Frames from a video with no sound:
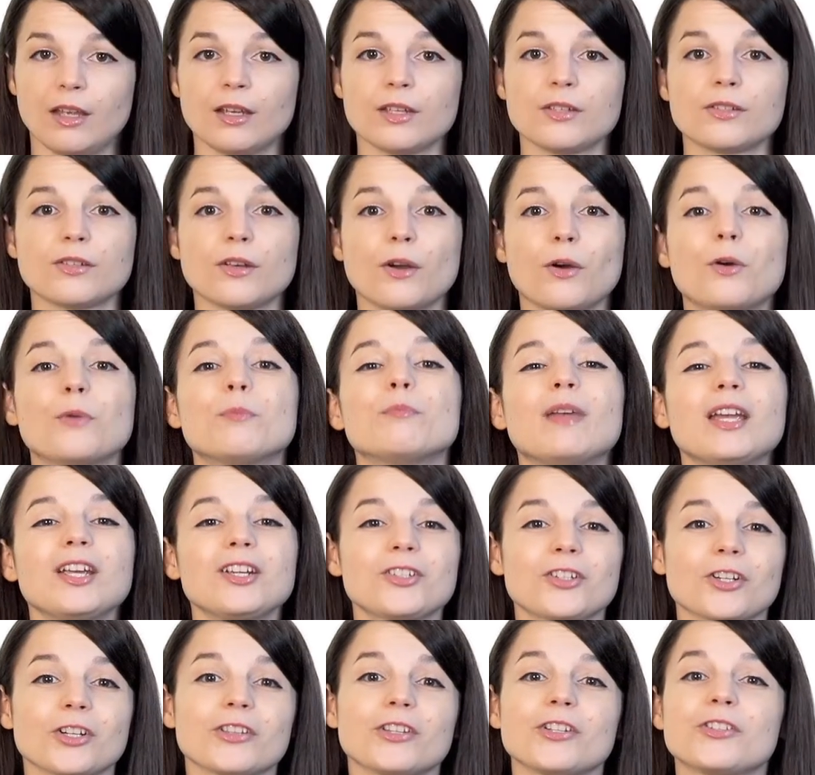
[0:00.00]
So make
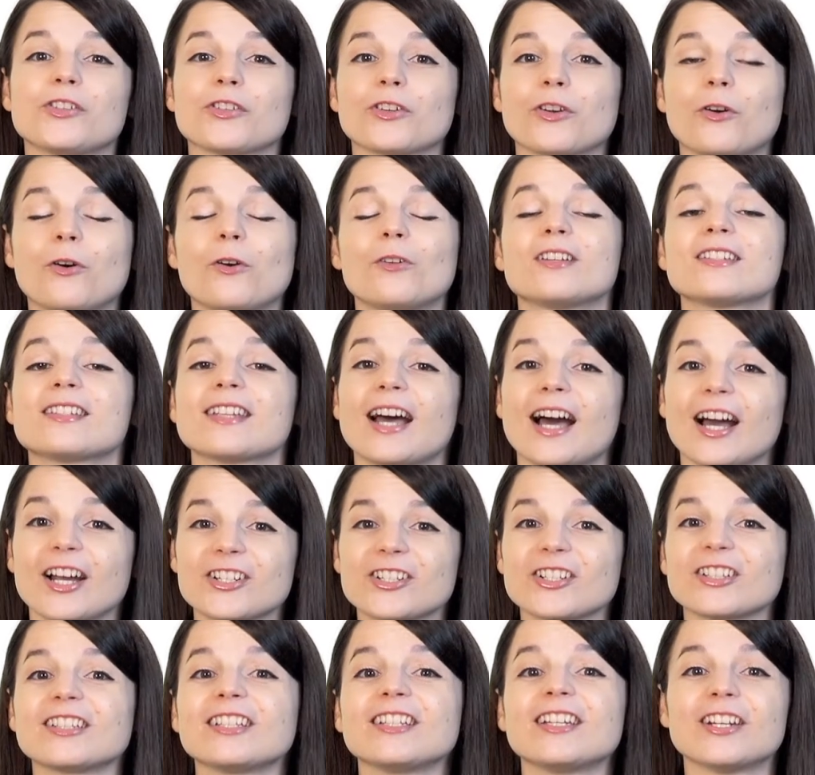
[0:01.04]
sure that your goal is
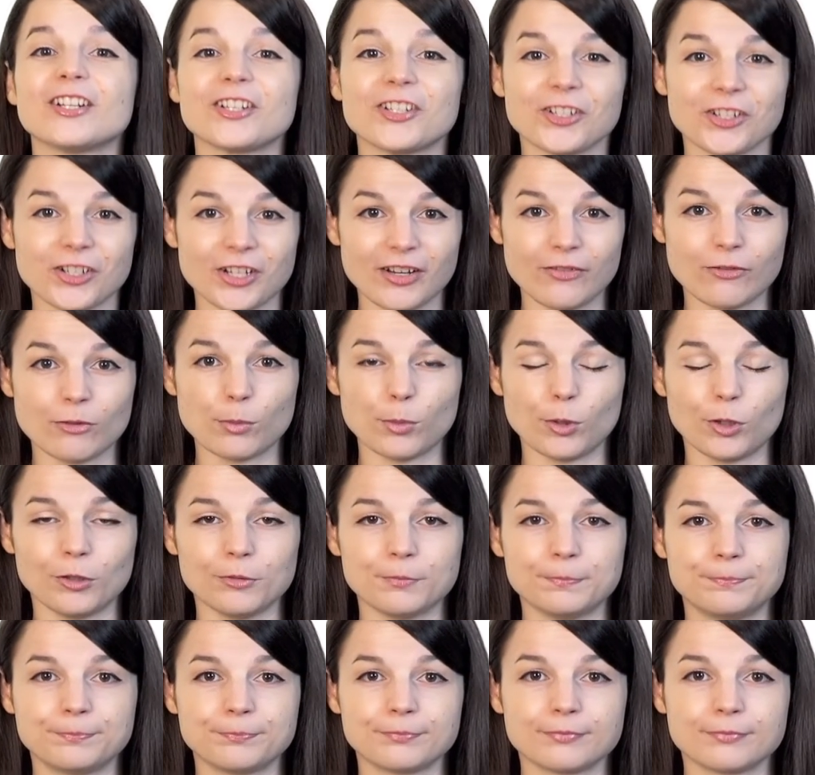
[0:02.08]
actually achievable.